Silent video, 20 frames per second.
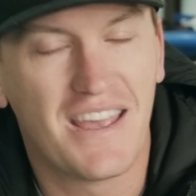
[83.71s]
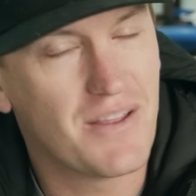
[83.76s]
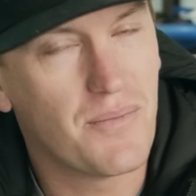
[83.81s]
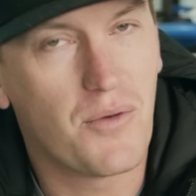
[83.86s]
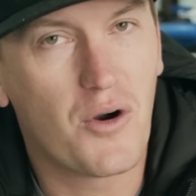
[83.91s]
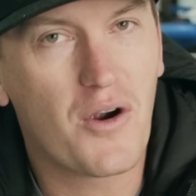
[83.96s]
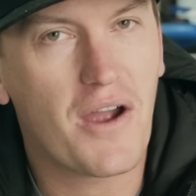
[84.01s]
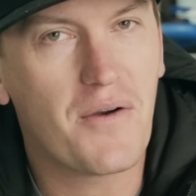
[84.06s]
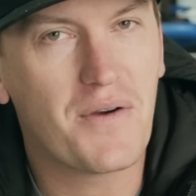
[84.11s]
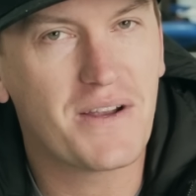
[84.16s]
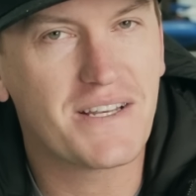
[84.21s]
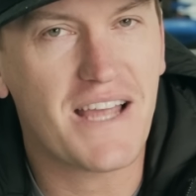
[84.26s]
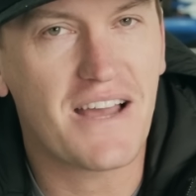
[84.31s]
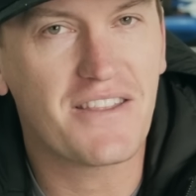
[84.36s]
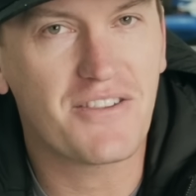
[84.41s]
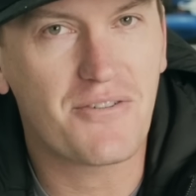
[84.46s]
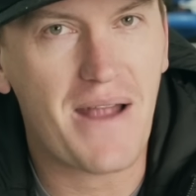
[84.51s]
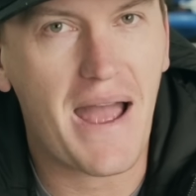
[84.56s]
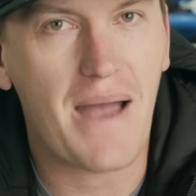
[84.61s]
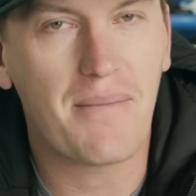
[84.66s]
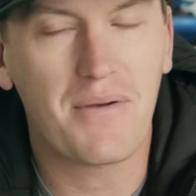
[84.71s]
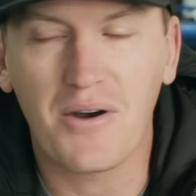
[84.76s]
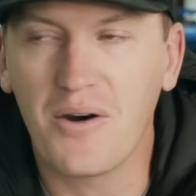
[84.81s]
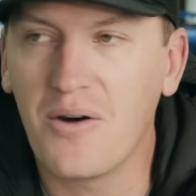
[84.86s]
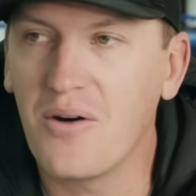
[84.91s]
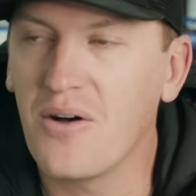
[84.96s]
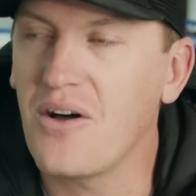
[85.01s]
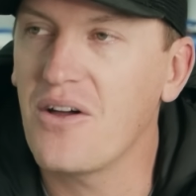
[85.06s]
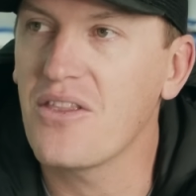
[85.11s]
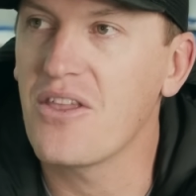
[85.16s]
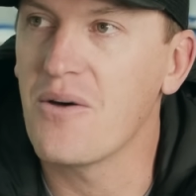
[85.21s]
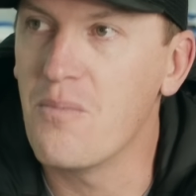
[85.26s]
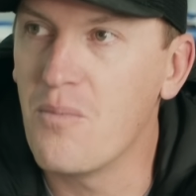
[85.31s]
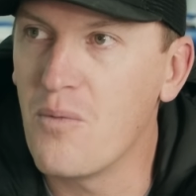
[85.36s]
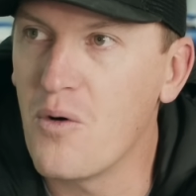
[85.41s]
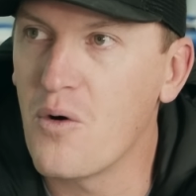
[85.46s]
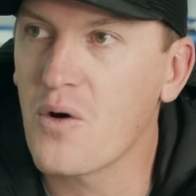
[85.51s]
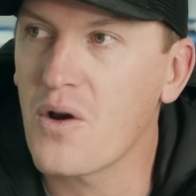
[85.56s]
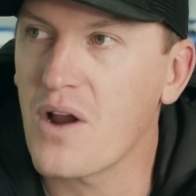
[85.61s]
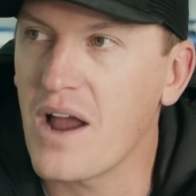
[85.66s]
the more I went down the rabbit hole, the
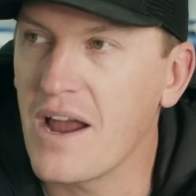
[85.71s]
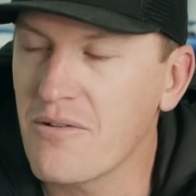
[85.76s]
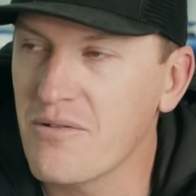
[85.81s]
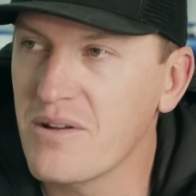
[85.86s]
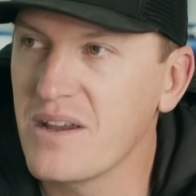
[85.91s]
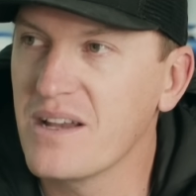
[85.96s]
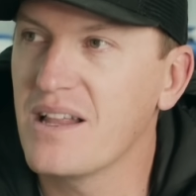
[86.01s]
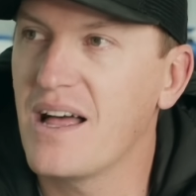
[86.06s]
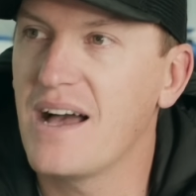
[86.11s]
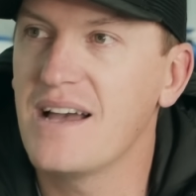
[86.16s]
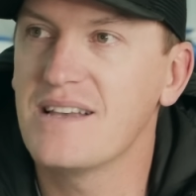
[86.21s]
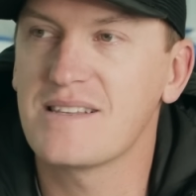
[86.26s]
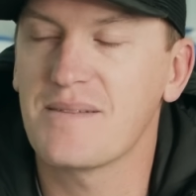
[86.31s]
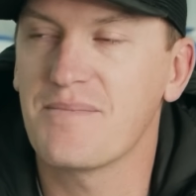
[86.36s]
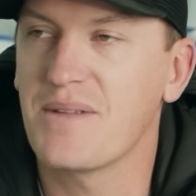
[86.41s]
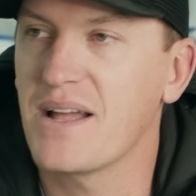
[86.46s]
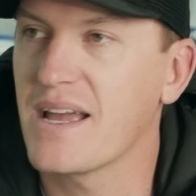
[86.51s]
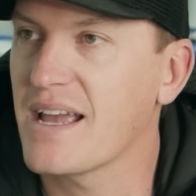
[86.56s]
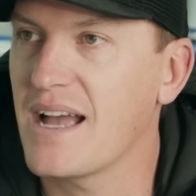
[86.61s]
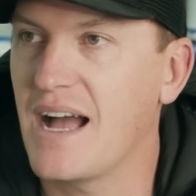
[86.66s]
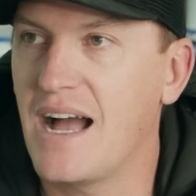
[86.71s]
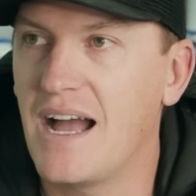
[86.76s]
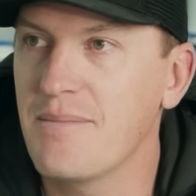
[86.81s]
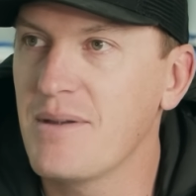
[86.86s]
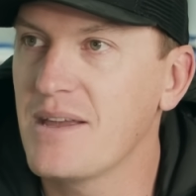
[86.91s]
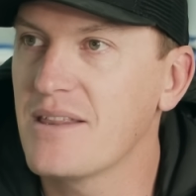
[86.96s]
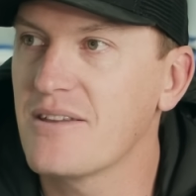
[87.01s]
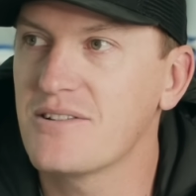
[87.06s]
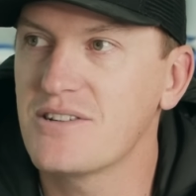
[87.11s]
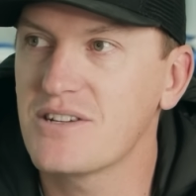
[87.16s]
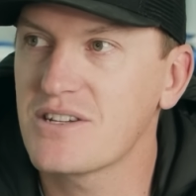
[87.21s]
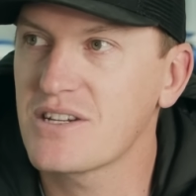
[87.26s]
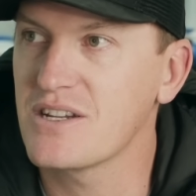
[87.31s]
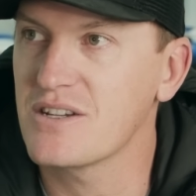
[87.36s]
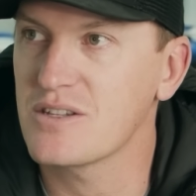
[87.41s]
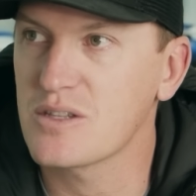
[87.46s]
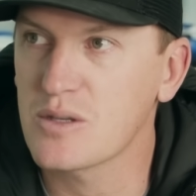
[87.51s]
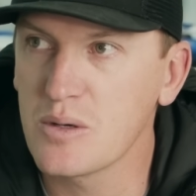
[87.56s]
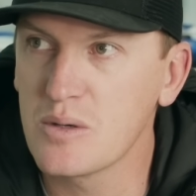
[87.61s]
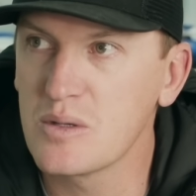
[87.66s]
more I realized I'm like, I'm either just
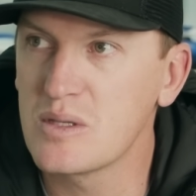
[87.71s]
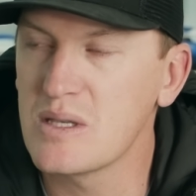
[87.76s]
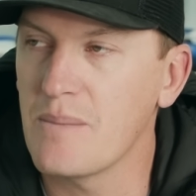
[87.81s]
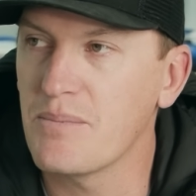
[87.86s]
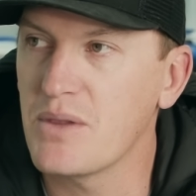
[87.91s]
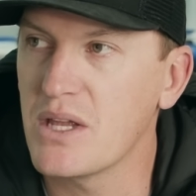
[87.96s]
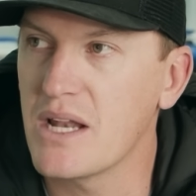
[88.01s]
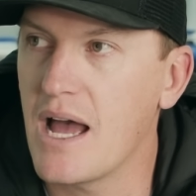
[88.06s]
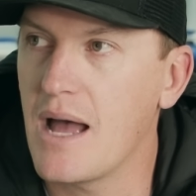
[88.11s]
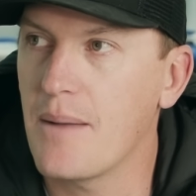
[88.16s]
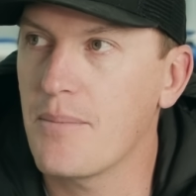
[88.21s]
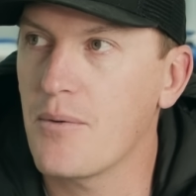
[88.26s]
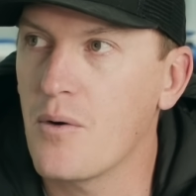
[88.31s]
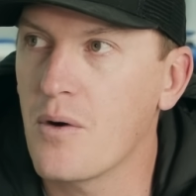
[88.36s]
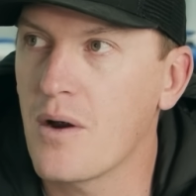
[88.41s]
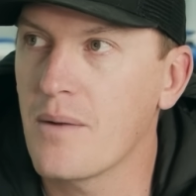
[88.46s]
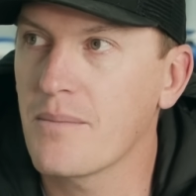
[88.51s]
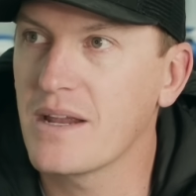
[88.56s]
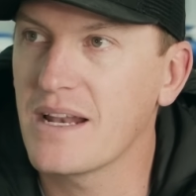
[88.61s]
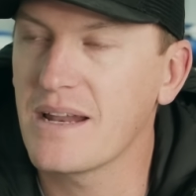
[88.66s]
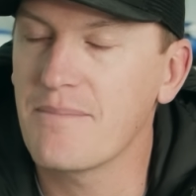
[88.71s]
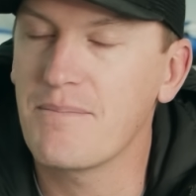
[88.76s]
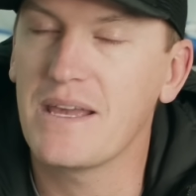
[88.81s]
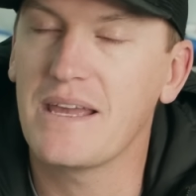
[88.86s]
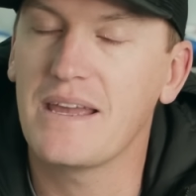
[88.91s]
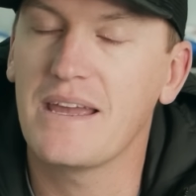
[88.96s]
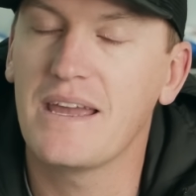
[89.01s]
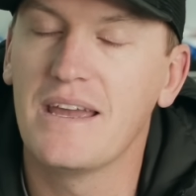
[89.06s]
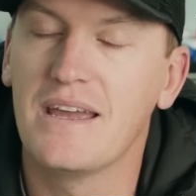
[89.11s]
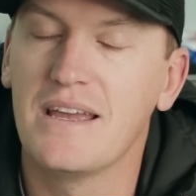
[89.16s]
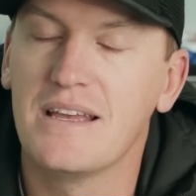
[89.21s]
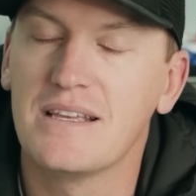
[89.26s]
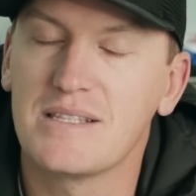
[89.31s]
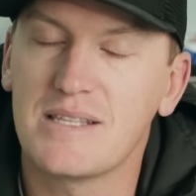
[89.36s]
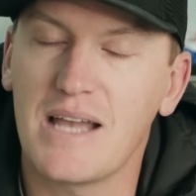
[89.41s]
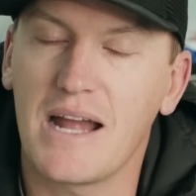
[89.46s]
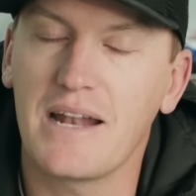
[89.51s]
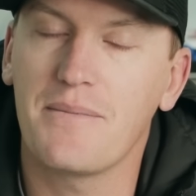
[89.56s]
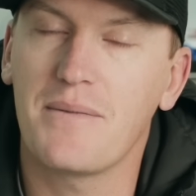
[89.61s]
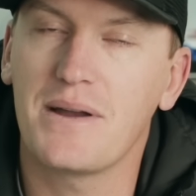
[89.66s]
gonna screw something up or I'm gonna be
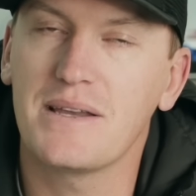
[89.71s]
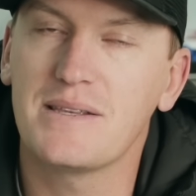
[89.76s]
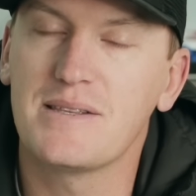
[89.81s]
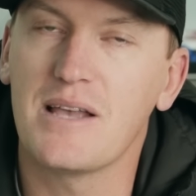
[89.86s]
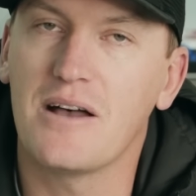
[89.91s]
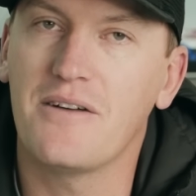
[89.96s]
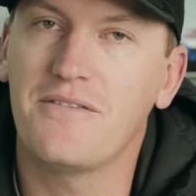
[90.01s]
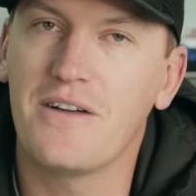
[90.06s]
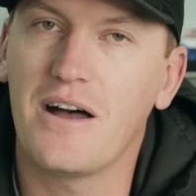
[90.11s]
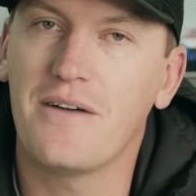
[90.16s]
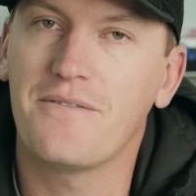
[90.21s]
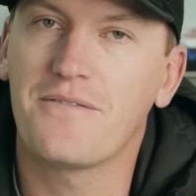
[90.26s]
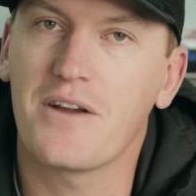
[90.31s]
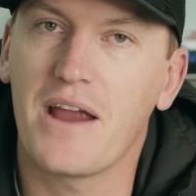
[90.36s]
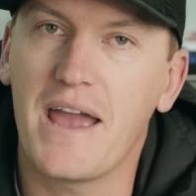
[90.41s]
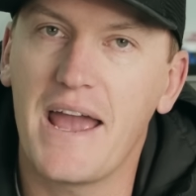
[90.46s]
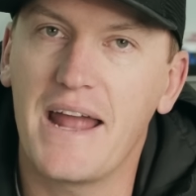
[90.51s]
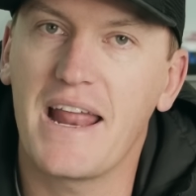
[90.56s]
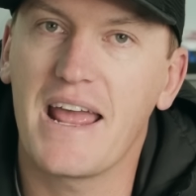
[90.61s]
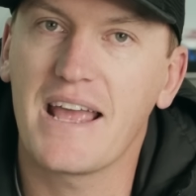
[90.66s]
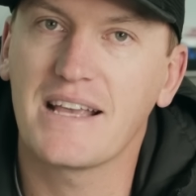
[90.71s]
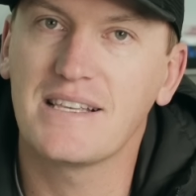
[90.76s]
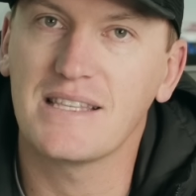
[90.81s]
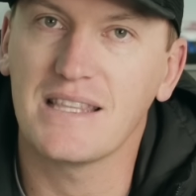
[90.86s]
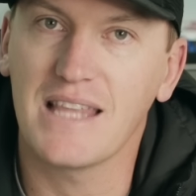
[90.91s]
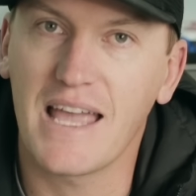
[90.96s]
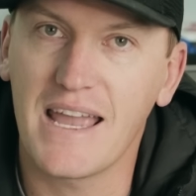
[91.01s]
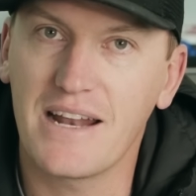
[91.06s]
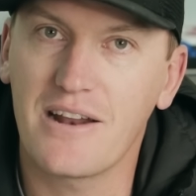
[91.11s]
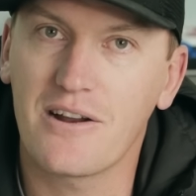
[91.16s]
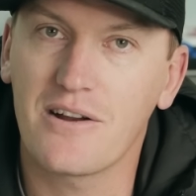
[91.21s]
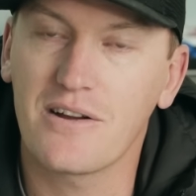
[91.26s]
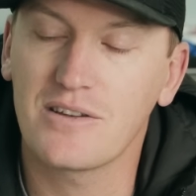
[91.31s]
signing myself up for headaches later.